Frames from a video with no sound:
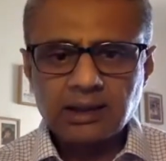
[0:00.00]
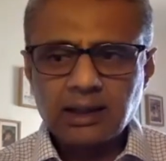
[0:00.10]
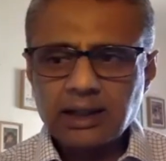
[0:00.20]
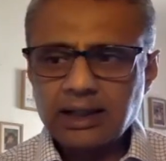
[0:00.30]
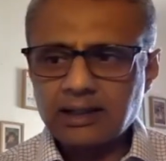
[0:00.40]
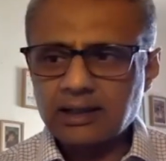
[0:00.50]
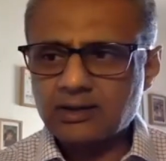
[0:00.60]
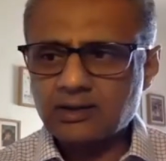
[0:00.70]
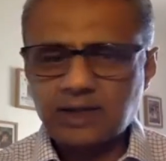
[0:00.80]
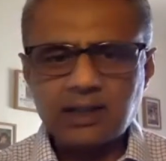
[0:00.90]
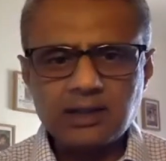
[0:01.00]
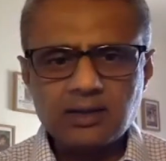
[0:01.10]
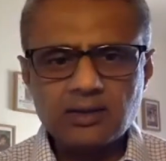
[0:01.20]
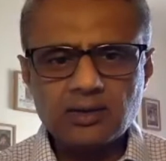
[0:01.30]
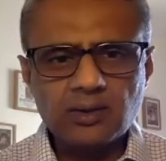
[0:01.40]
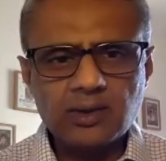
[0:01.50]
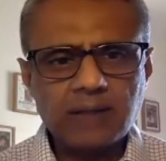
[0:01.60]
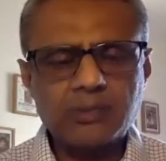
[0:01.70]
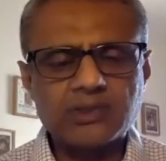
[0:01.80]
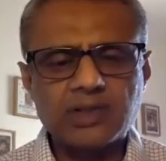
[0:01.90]
And today, what
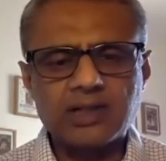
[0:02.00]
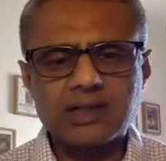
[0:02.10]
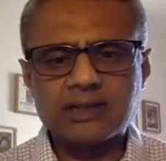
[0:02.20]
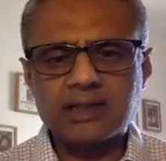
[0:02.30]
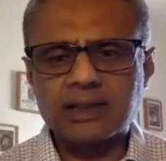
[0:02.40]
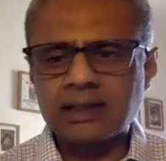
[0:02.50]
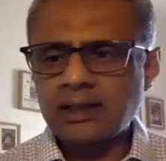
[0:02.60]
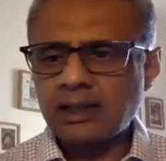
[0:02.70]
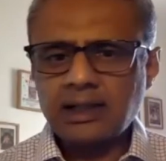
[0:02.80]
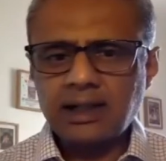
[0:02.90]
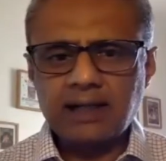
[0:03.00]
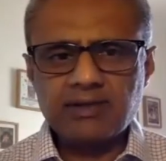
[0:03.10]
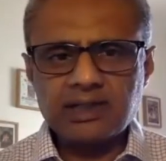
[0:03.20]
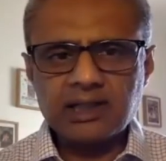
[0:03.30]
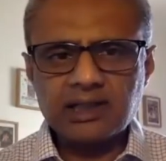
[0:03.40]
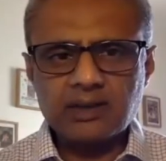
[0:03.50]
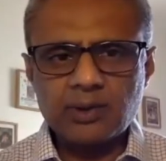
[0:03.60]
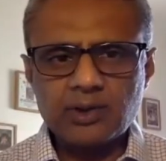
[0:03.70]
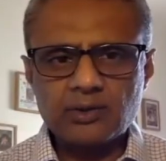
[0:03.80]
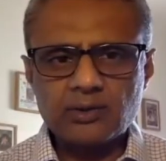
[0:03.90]
happens, Ria, is that everything that
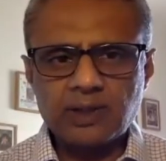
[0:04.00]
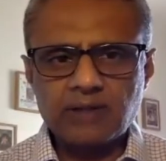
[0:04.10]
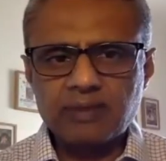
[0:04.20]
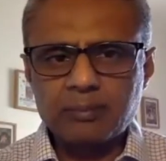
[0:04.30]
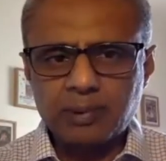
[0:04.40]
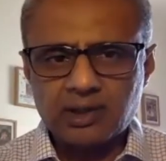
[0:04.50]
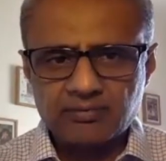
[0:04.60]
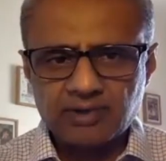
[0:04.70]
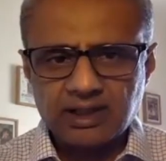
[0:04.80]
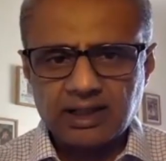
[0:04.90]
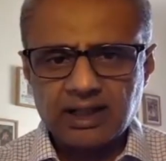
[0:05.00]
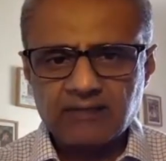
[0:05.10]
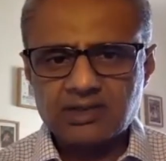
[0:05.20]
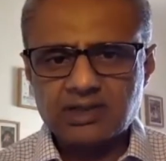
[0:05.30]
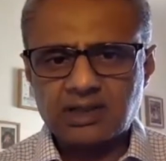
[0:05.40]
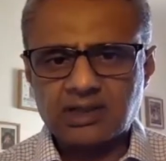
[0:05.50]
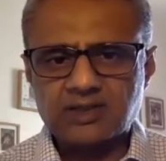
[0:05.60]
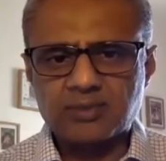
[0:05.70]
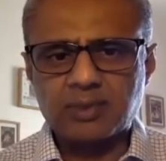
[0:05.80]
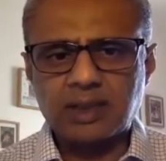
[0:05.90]
we do, every part of our life is
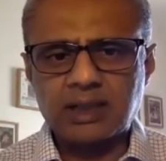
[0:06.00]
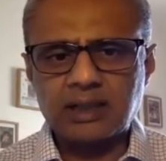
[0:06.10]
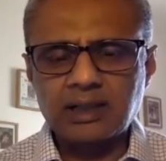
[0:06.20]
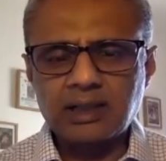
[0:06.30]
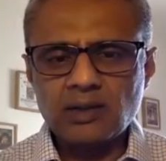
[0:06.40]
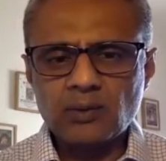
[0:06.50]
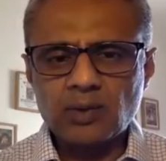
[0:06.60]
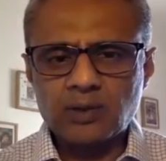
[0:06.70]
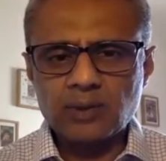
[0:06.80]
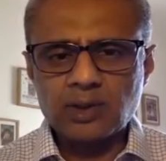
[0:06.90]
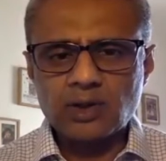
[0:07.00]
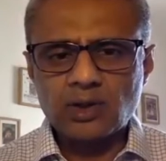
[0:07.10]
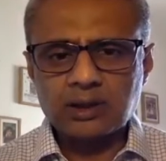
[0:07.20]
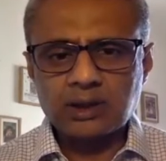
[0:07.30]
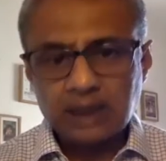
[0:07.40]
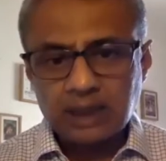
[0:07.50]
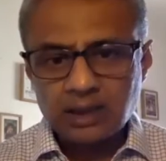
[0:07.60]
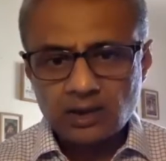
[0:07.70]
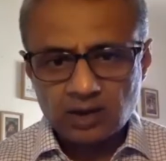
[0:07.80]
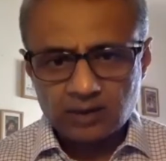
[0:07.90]
touched by what we call the gig
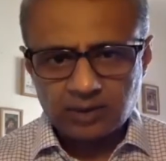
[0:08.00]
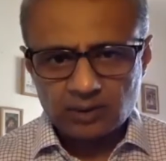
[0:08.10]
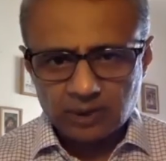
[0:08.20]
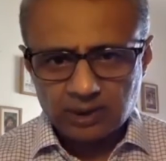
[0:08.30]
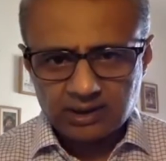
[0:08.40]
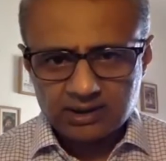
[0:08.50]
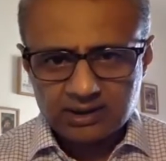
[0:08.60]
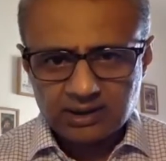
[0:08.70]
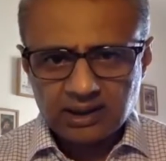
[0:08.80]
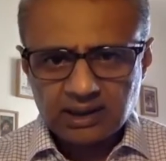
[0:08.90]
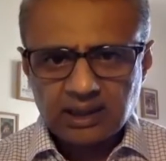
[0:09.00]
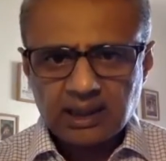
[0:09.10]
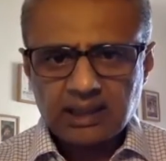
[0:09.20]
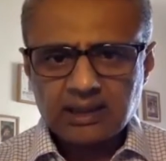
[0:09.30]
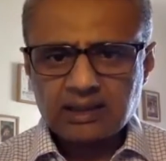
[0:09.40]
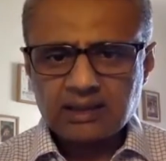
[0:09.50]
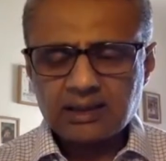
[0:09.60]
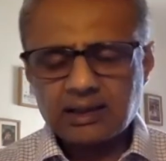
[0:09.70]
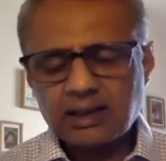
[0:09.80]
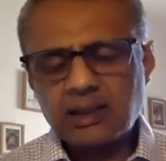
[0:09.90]
economy workers. And
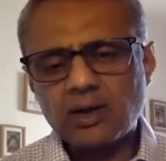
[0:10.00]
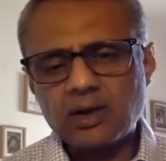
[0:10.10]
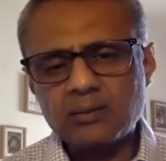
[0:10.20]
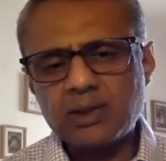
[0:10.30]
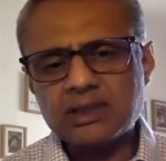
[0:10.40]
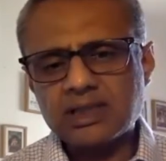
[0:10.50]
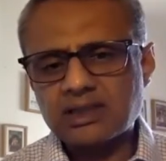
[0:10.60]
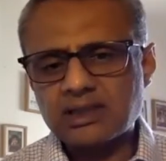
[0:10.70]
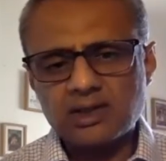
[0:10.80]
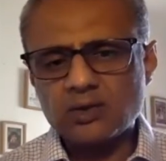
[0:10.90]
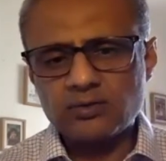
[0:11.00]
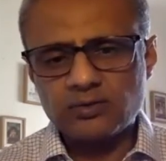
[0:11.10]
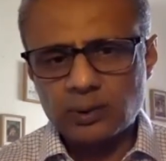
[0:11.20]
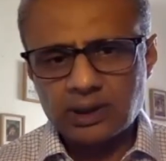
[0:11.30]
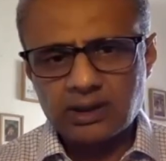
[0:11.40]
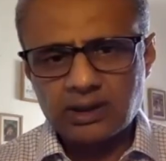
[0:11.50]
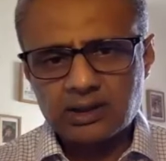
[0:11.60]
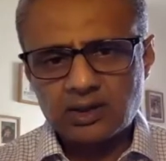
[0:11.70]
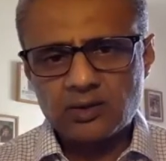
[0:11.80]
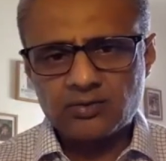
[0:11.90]
the gig economy is just a new word or
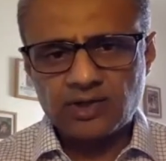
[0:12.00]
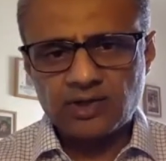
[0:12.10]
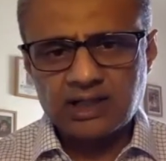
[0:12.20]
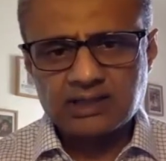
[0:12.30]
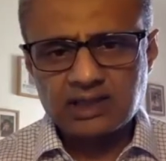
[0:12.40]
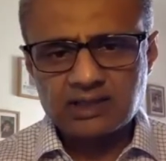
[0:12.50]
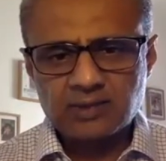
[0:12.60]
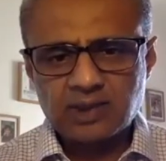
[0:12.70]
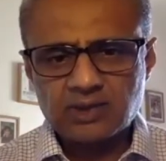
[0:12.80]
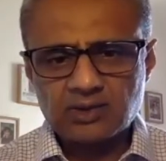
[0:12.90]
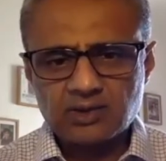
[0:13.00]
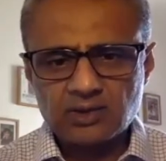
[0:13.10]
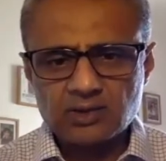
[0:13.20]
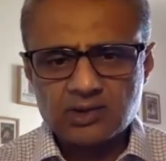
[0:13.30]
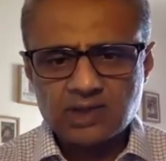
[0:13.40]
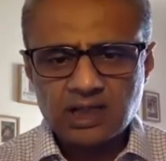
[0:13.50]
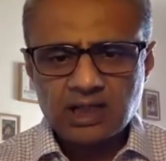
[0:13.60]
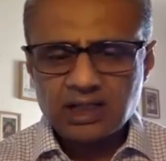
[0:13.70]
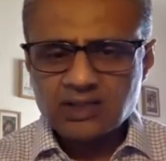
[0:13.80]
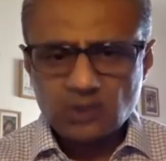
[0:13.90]
a new phrase that is being used.
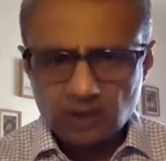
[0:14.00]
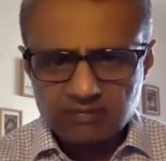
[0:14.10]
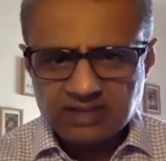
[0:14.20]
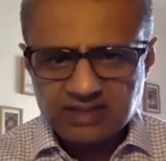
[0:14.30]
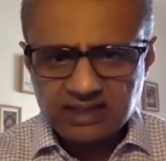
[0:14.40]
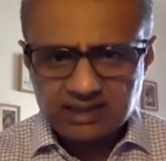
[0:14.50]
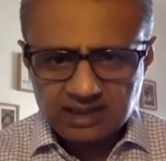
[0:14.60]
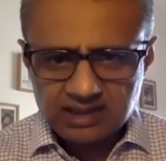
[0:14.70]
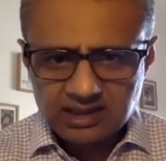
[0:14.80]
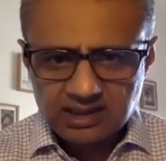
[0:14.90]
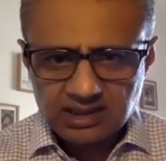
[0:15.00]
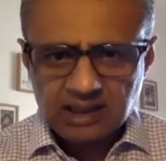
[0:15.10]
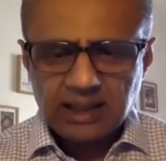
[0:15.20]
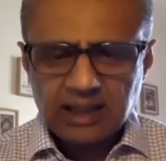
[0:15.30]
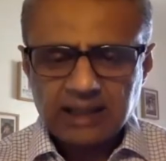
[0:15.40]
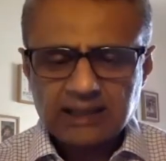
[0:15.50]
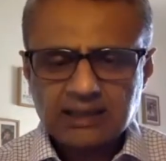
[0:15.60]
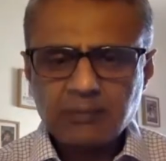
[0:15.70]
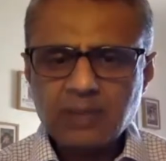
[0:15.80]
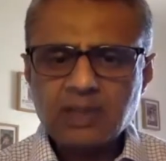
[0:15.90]
It's always existed,
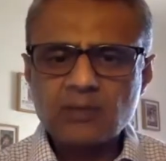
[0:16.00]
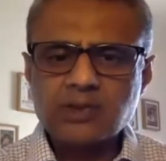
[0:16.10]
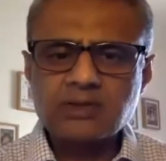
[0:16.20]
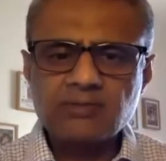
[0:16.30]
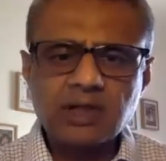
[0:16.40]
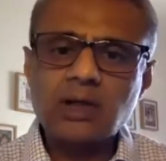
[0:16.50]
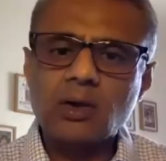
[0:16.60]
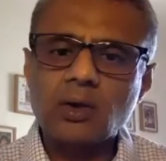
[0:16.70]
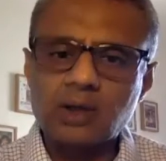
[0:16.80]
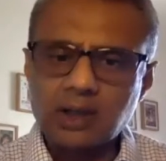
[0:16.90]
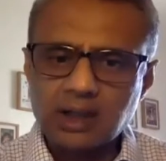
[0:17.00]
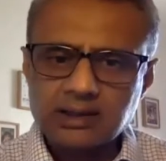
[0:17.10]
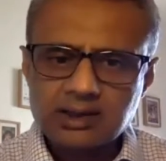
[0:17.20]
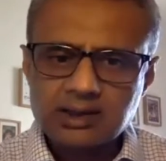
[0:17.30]
except that it wasn't very organized,